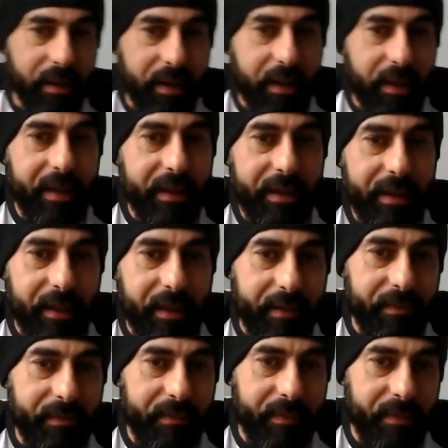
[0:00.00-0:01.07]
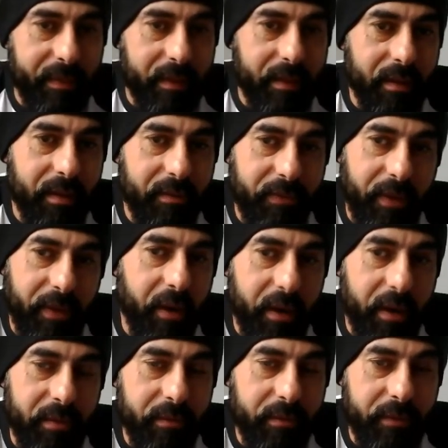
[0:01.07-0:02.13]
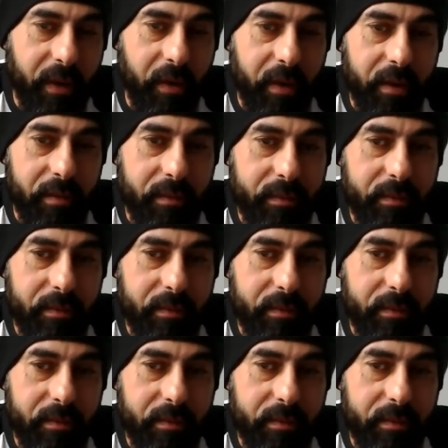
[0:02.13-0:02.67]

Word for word: Is that American thing? Very, very.